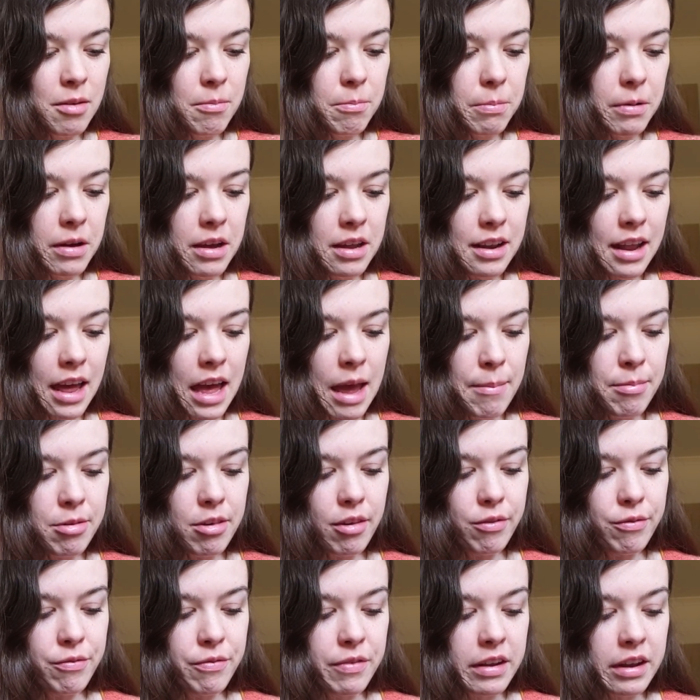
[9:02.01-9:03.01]
but I'm
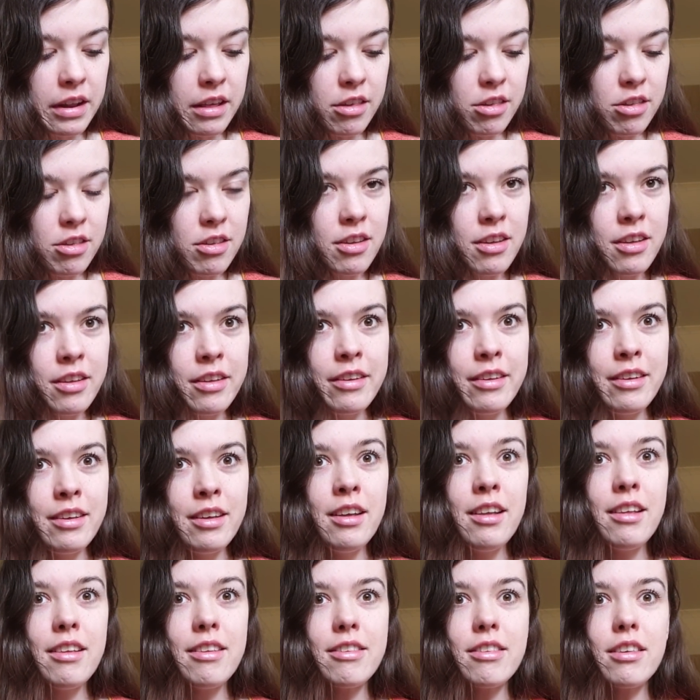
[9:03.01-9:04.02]
just finished.
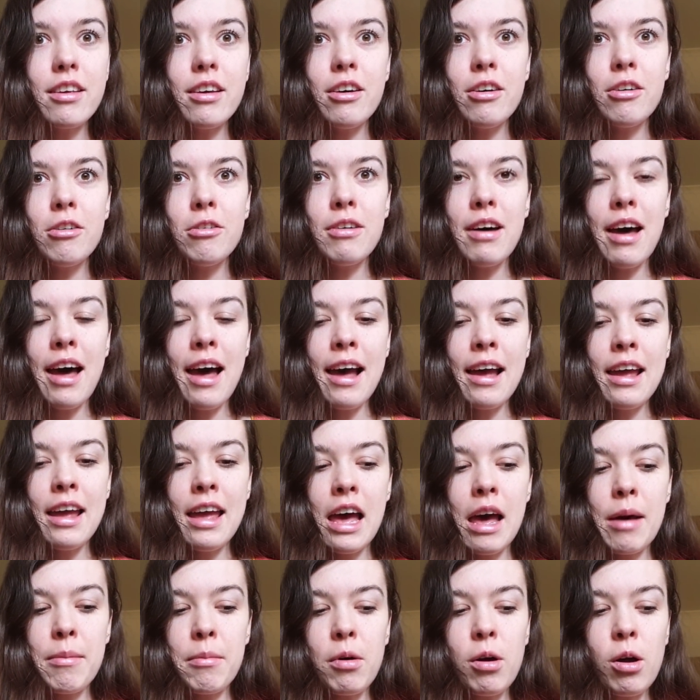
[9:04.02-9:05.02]
So I
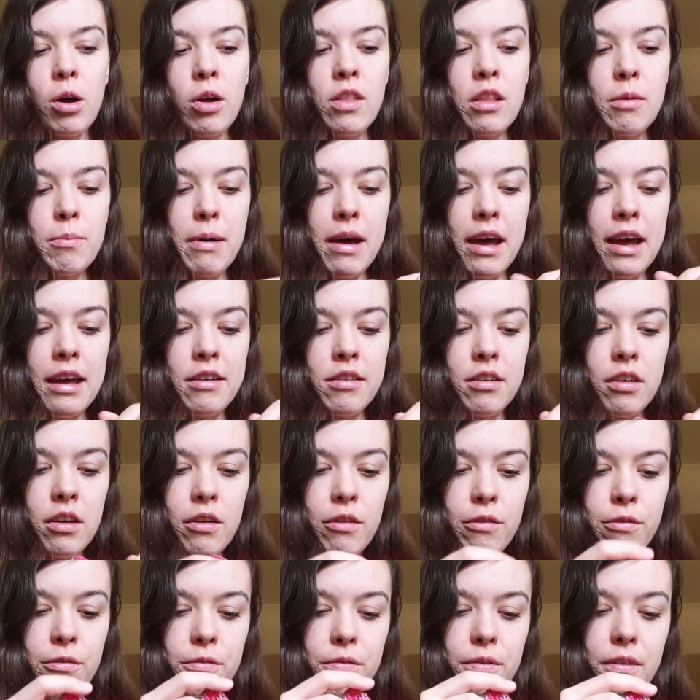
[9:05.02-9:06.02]
am on the bind
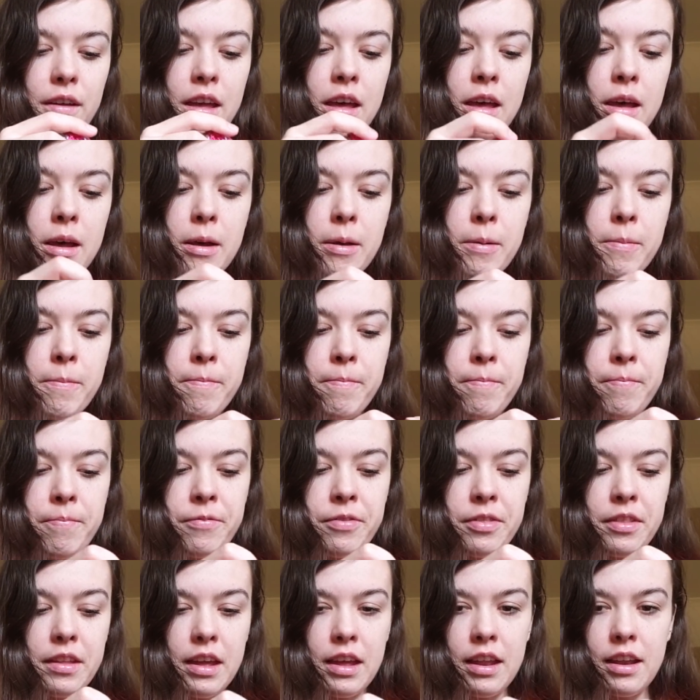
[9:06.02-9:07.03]
off,
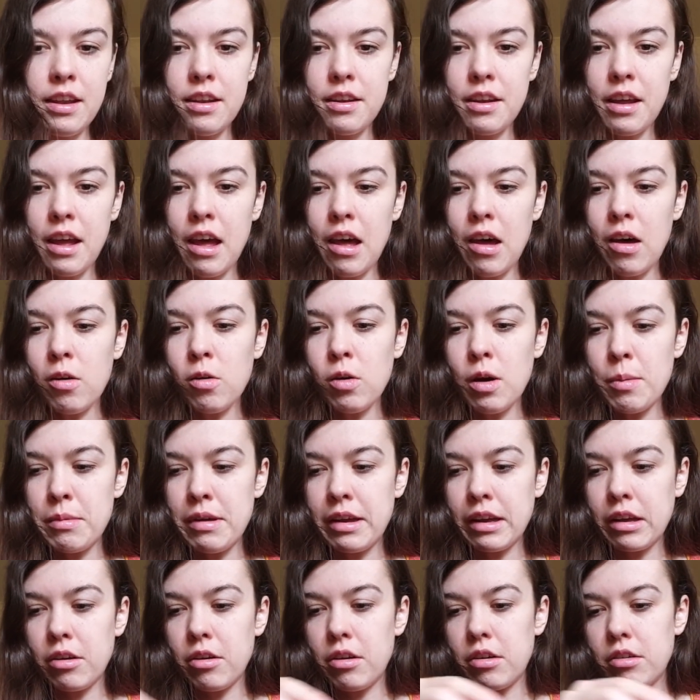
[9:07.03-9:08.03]
and how am
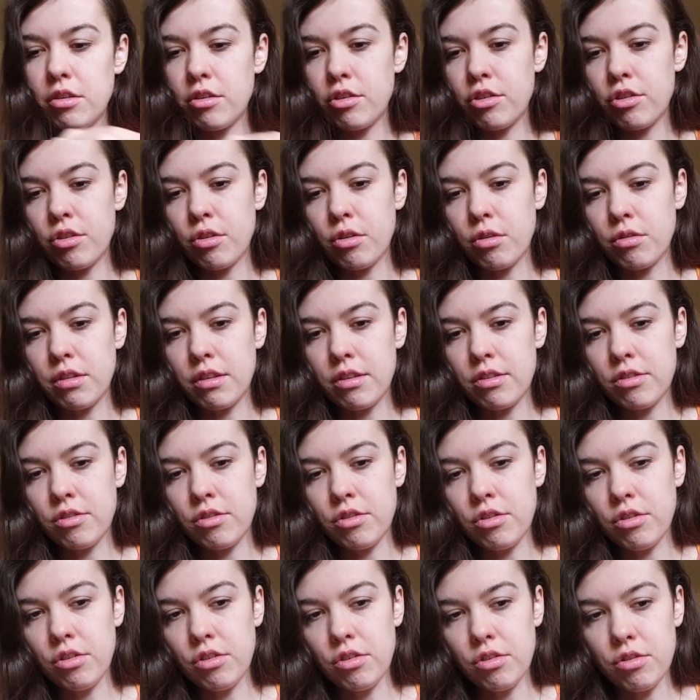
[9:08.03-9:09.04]
I going to show this
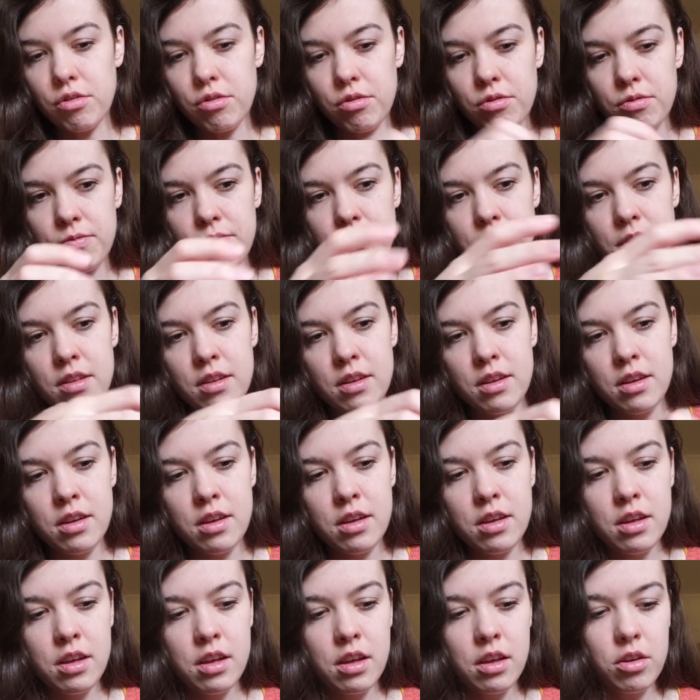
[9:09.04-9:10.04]
to you?
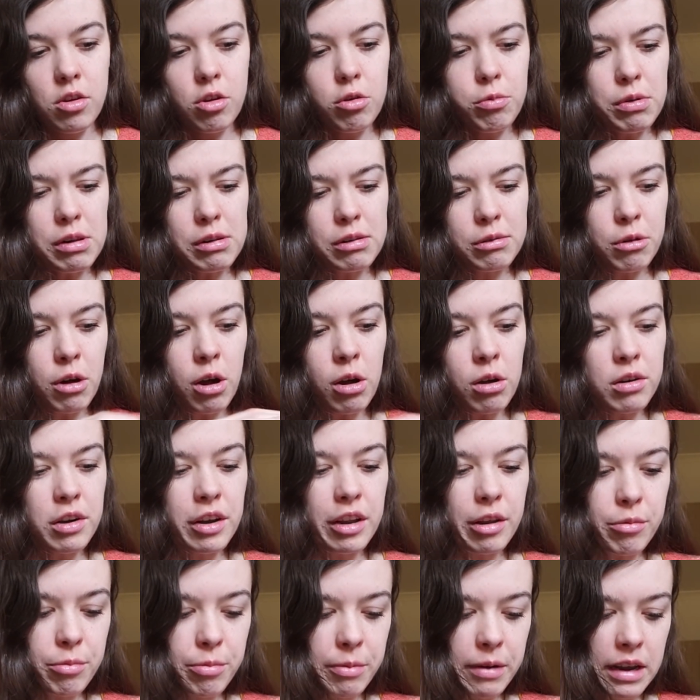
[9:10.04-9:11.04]
You will
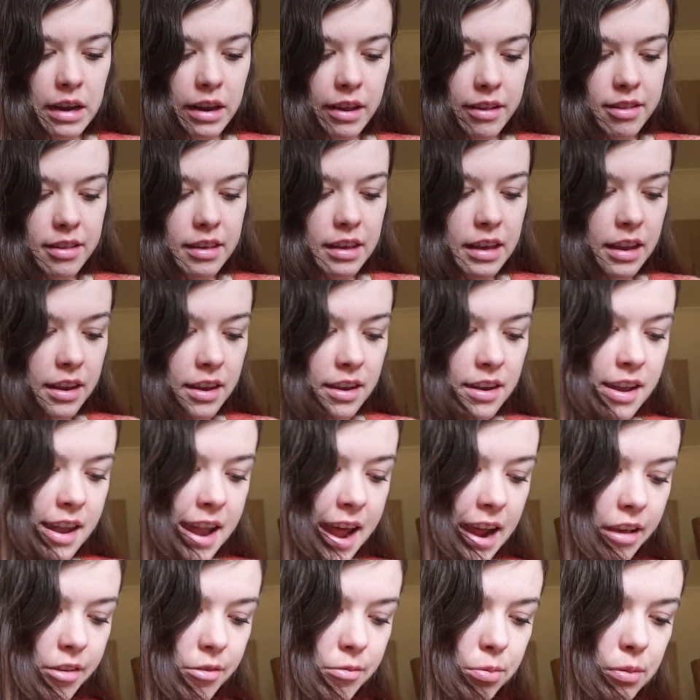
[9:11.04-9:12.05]
only really see it
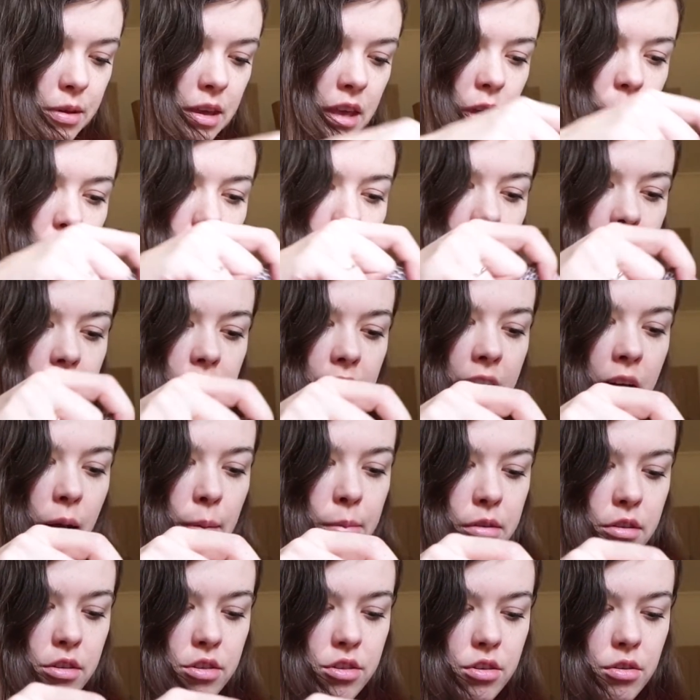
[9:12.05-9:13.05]
next week when I
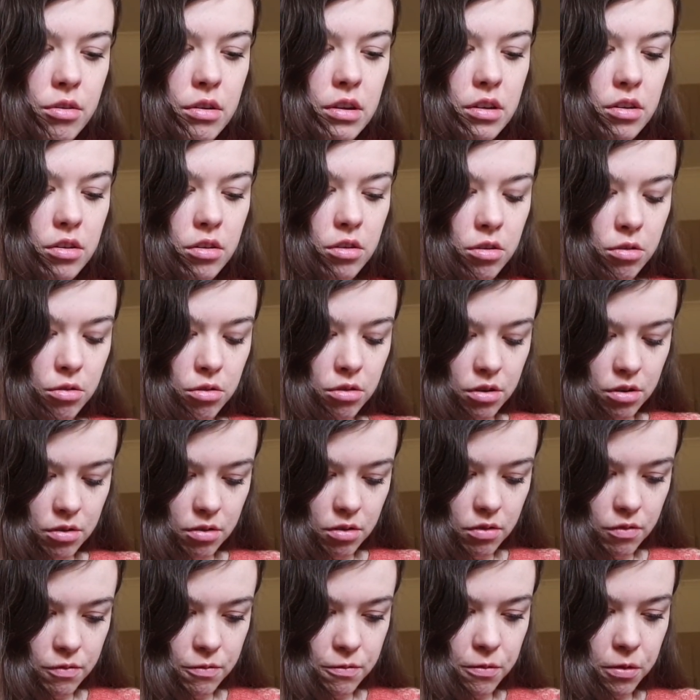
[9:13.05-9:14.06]
will show it to you
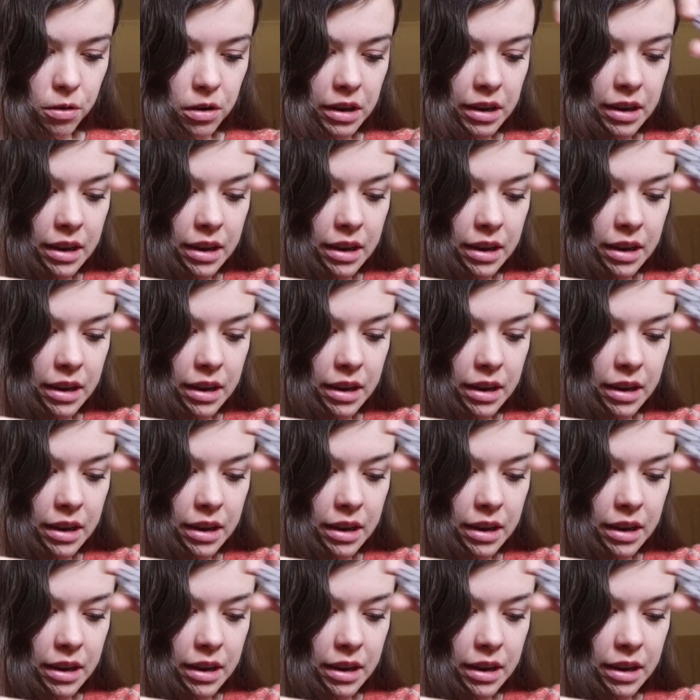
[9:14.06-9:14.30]
fully